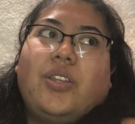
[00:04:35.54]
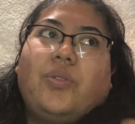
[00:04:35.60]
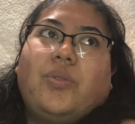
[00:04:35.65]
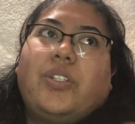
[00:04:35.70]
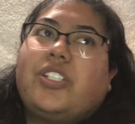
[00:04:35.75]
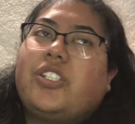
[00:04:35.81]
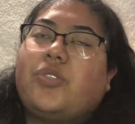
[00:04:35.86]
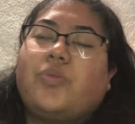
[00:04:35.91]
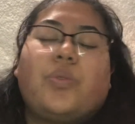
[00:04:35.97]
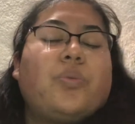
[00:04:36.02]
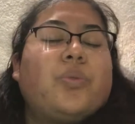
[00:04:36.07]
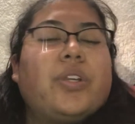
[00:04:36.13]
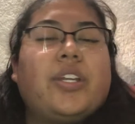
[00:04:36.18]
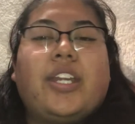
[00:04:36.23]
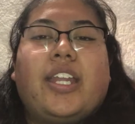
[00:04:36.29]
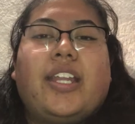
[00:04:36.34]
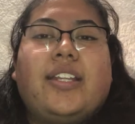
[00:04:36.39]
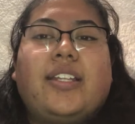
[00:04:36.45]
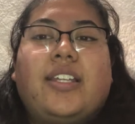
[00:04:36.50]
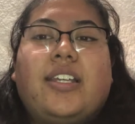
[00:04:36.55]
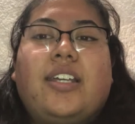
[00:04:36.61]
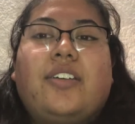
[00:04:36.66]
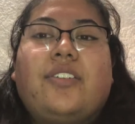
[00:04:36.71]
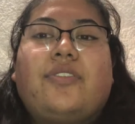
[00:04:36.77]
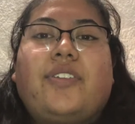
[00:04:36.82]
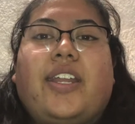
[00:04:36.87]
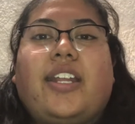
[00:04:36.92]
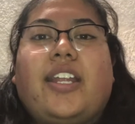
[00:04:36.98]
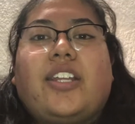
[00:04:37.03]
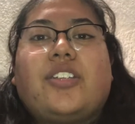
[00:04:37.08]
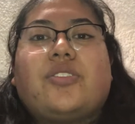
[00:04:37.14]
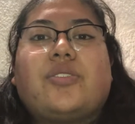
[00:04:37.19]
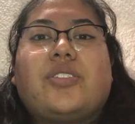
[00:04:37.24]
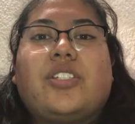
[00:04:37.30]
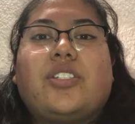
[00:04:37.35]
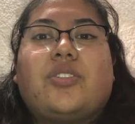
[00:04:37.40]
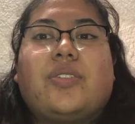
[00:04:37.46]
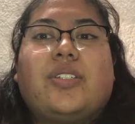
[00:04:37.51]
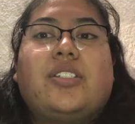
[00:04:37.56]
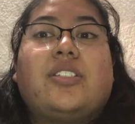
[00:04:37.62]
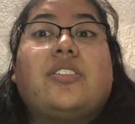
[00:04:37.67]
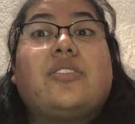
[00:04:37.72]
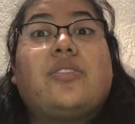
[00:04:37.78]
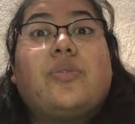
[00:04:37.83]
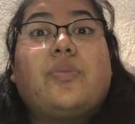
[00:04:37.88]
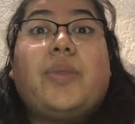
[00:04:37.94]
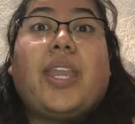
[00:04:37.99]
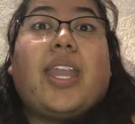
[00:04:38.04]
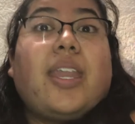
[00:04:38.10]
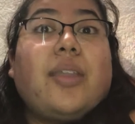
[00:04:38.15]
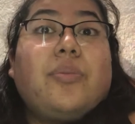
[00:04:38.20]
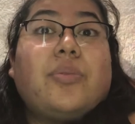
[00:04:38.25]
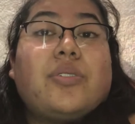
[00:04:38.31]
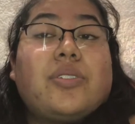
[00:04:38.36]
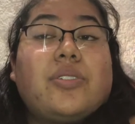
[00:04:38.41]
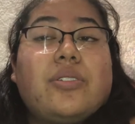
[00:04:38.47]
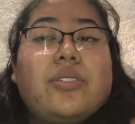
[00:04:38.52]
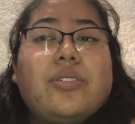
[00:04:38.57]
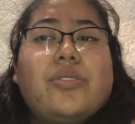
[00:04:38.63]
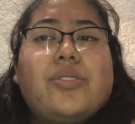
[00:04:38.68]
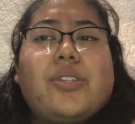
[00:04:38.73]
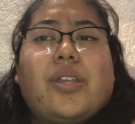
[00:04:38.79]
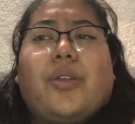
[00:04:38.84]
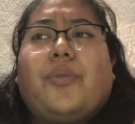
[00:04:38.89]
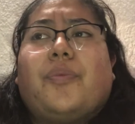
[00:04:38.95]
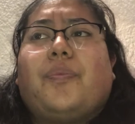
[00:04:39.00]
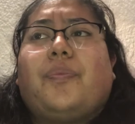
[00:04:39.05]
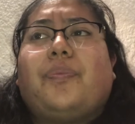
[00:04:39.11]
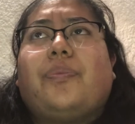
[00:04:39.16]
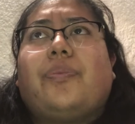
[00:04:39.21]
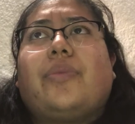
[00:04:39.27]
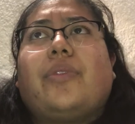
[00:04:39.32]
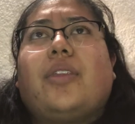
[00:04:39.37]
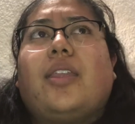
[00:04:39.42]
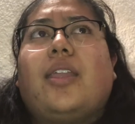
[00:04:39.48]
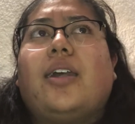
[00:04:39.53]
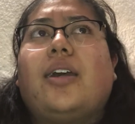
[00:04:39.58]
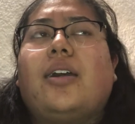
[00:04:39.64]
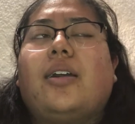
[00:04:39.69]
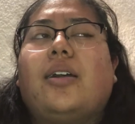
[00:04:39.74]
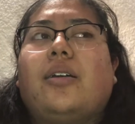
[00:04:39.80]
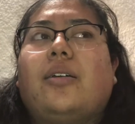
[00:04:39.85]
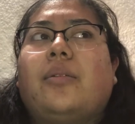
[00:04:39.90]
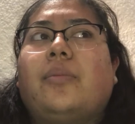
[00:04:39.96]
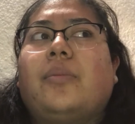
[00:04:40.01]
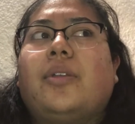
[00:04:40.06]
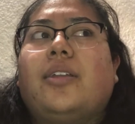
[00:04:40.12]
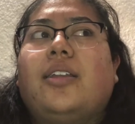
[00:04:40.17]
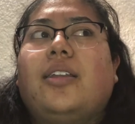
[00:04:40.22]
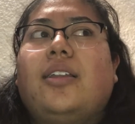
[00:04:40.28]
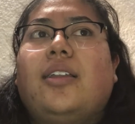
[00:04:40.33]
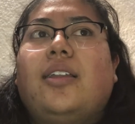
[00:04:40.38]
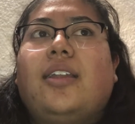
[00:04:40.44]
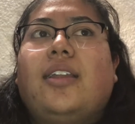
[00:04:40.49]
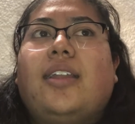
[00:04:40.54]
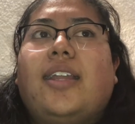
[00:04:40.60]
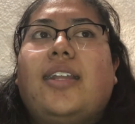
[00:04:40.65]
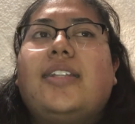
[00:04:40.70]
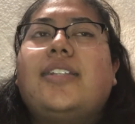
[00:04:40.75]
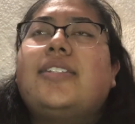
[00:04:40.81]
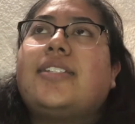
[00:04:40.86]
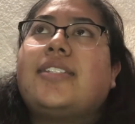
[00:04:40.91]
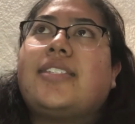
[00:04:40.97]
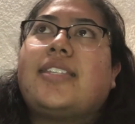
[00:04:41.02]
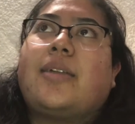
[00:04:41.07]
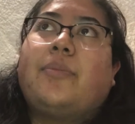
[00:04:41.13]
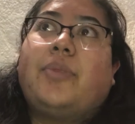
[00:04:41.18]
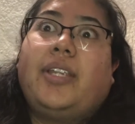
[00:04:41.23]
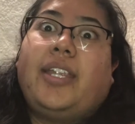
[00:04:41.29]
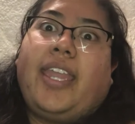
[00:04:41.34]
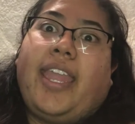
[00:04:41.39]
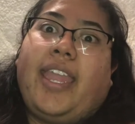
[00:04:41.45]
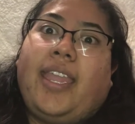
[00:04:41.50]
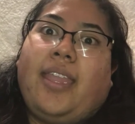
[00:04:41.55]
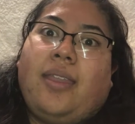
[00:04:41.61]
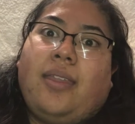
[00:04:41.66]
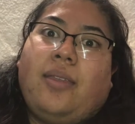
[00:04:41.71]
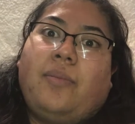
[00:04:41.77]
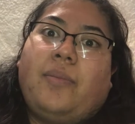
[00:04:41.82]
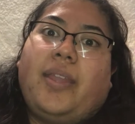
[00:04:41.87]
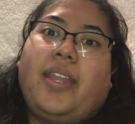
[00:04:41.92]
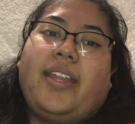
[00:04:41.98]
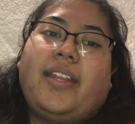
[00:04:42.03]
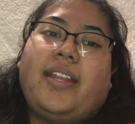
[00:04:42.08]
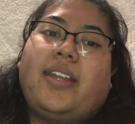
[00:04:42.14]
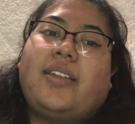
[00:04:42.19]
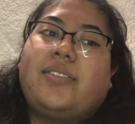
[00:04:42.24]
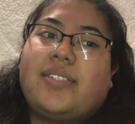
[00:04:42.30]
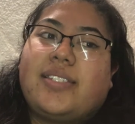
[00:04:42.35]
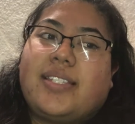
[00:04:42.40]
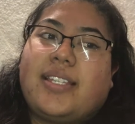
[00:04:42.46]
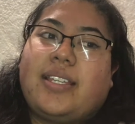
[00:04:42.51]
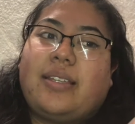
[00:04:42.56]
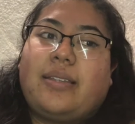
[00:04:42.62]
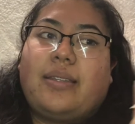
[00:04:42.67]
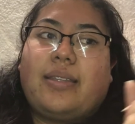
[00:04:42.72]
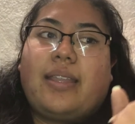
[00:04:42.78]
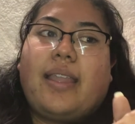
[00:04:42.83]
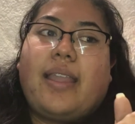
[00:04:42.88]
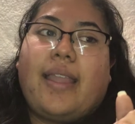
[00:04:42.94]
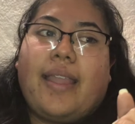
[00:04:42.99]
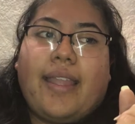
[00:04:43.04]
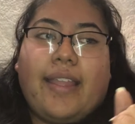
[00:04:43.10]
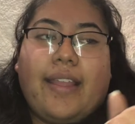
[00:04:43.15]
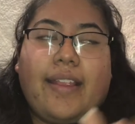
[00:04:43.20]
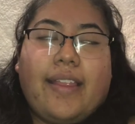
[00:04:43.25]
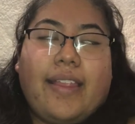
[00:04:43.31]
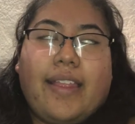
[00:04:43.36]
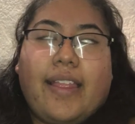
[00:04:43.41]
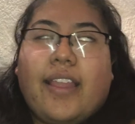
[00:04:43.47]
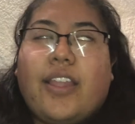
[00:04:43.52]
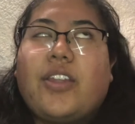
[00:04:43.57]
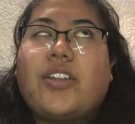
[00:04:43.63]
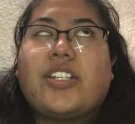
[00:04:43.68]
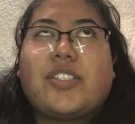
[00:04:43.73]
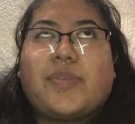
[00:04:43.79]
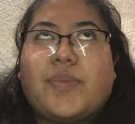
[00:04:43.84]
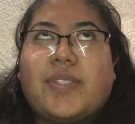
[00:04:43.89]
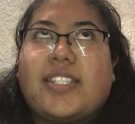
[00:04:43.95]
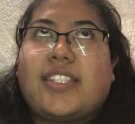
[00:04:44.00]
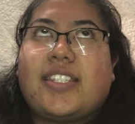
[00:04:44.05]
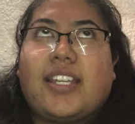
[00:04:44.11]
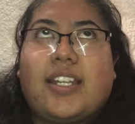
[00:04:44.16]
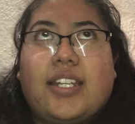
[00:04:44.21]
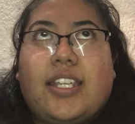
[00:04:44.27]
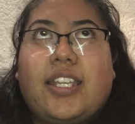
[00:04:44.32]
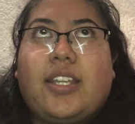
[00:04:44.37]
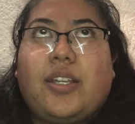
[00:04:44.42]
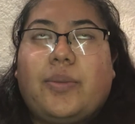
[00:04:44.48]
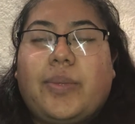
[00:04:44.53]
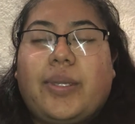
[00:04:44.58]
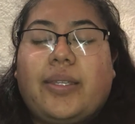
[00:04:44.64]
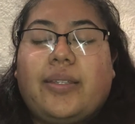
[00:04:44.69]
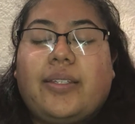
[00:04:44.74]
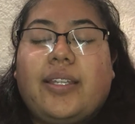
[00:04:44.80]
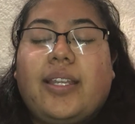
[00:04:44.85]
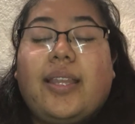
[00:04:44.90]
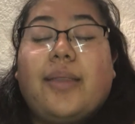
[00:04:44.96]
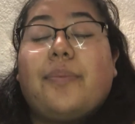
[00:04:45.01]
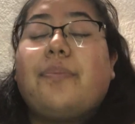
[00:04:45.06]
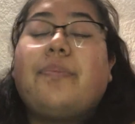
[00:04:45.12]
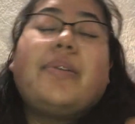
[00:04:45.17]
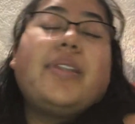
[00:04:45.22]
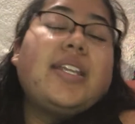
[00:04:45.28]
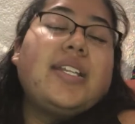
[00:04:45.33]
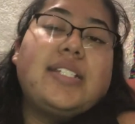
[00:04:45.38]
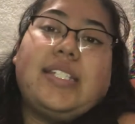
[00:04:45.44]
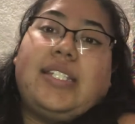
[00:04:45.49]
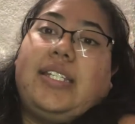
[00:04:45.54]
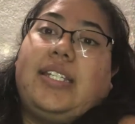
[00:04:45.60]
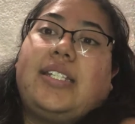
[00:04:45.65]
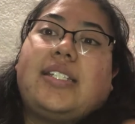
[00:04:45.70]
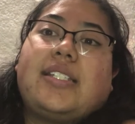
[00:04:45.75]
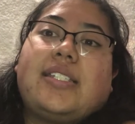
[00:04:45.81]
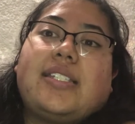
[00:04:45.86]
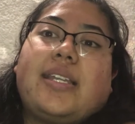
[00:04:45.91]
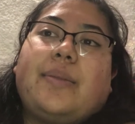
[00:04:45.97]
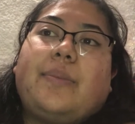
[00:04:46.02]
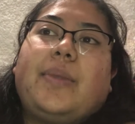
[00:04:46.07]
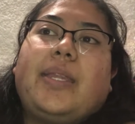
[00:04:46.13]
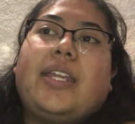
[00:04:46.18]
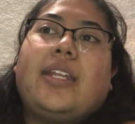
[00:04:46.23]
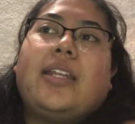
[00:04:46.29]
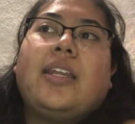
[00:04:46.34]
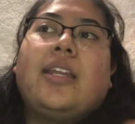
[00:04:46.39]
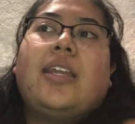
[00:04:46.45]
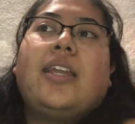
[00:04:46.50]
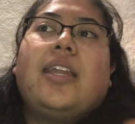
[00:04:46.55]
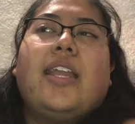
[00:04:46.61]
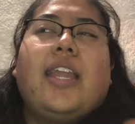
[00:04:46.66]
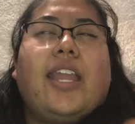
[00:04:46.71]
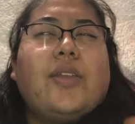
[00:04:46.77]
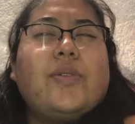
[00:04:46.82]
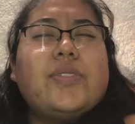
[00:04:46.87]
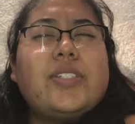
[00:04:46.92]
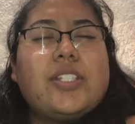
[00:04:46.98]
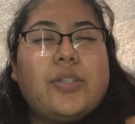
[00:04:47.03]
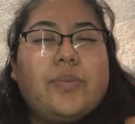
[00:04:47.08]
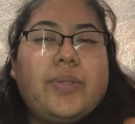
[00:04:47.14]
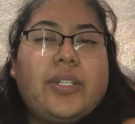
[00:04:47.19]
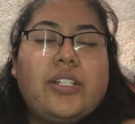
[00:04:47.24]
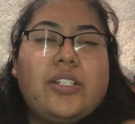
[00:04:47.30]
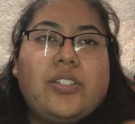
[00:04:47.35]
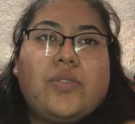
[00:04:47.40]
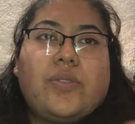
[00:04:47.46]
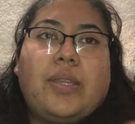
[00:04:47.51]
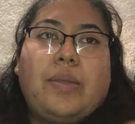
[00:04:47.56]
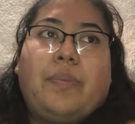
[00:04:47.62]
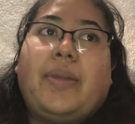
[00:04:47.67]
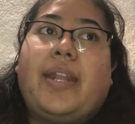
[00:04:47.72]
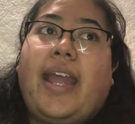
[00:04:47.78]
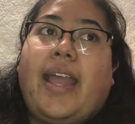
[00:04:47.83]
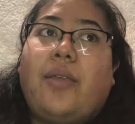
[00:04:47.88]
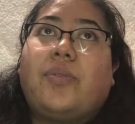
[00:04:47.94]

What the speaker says: we weren't in the financial situation to be able to do so. And then December came, and I was like, Christmas is gonna kill me. But it didn't. I mean, it was still bittersweet, but